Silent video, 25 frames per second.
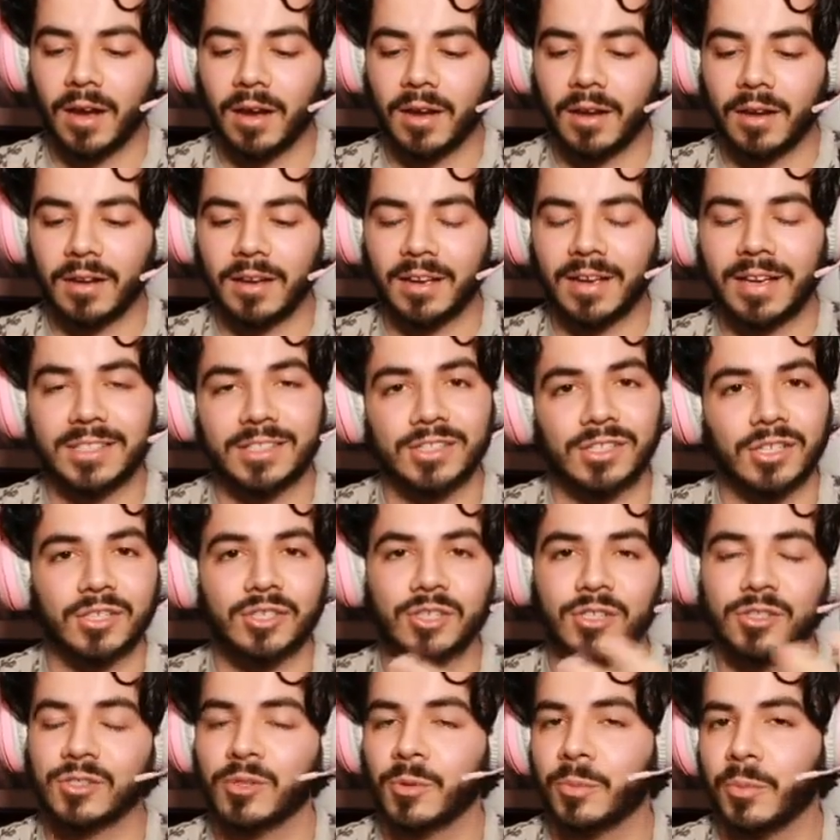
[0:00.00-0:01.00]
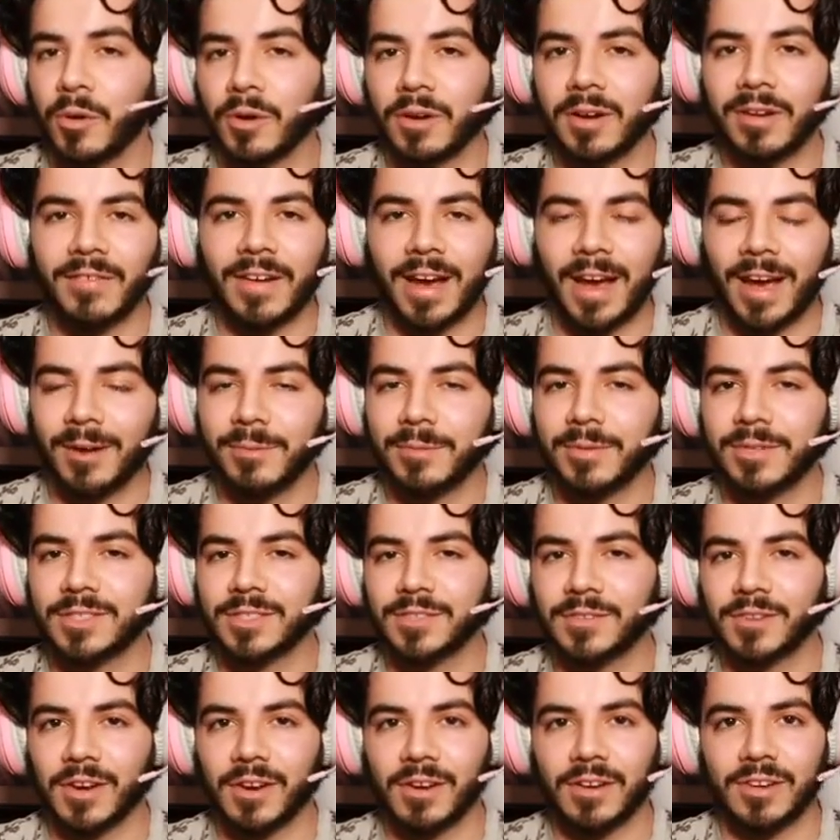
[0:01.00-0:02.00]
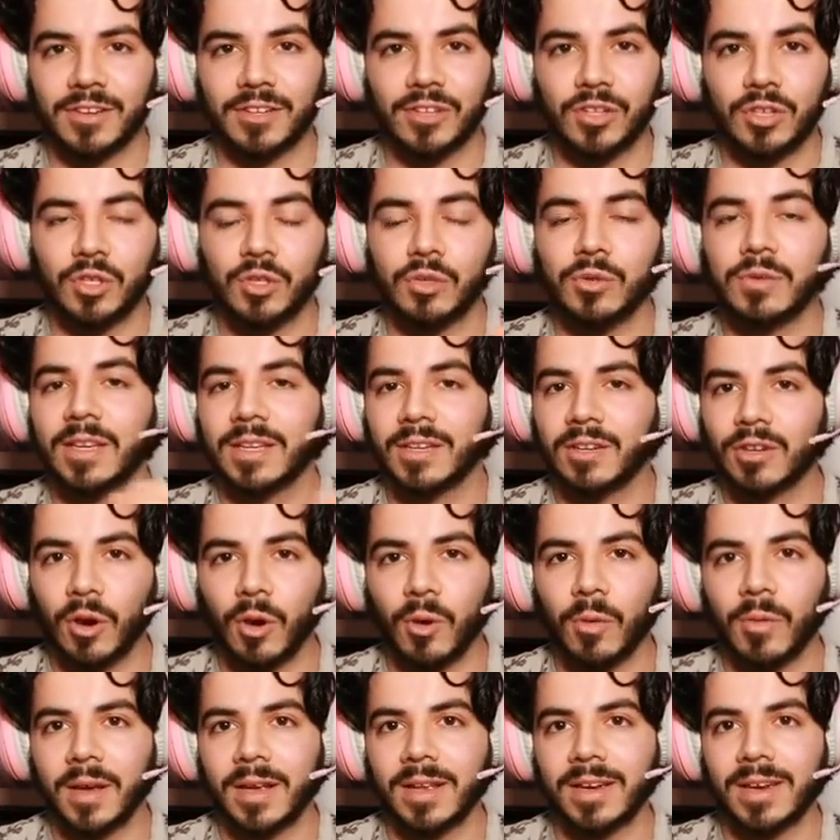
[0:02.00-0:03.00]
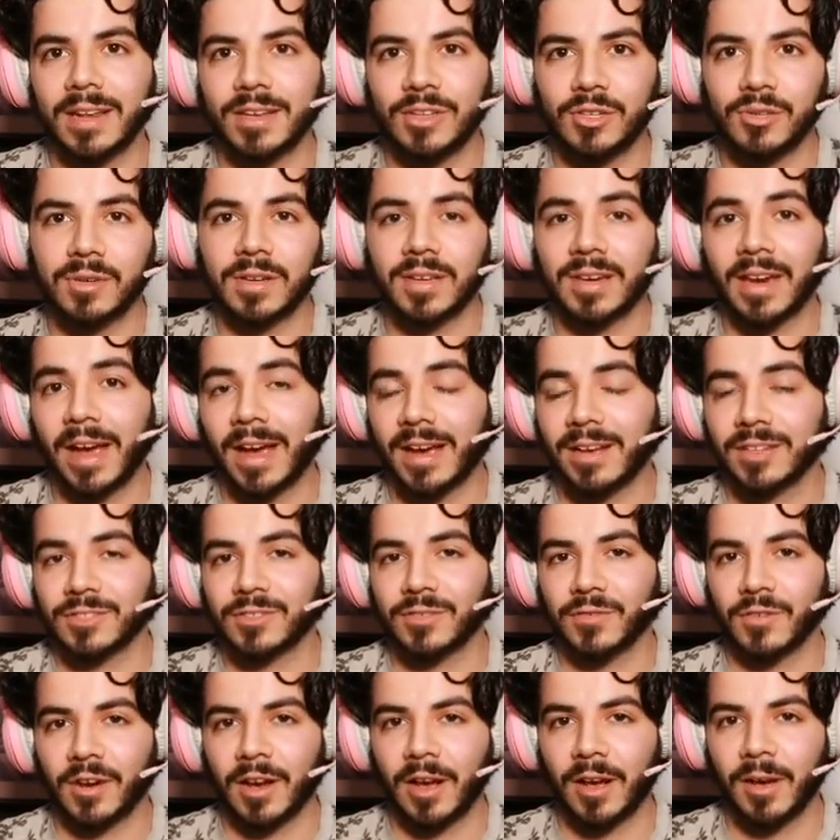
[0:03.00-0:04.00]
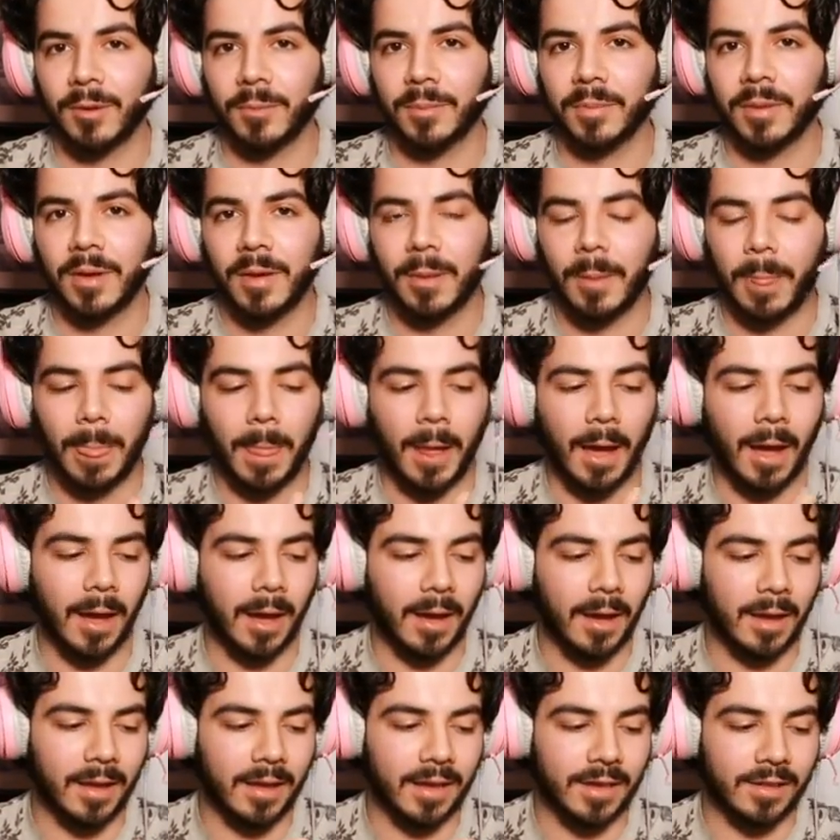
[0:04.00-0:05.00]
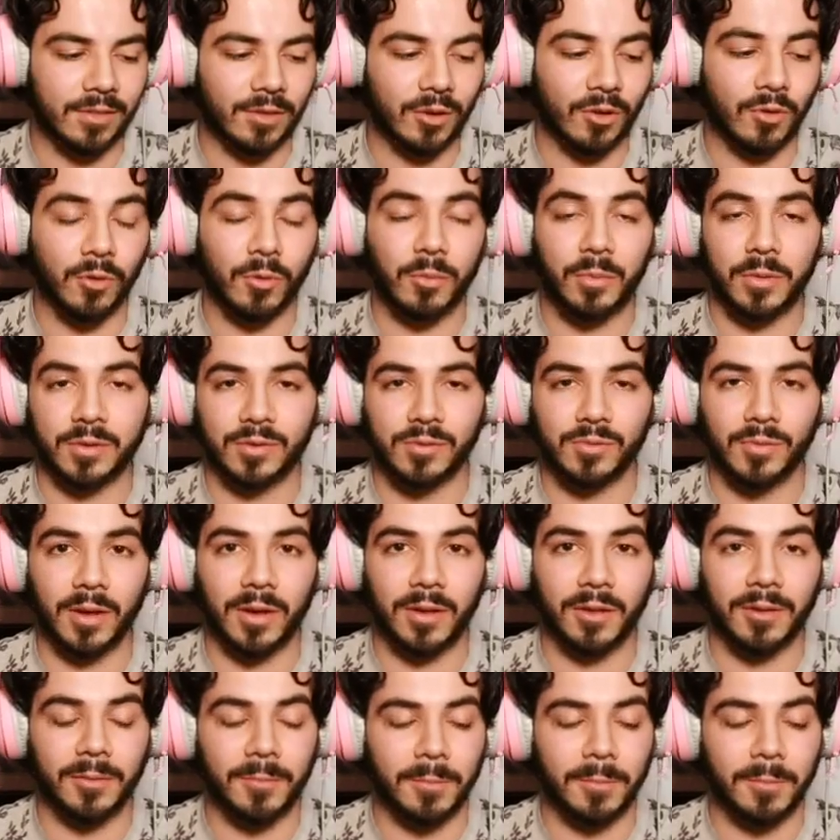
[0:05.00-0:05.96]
it's such a supportive atmosphere, and you can go in and you can ask for help in the group as well.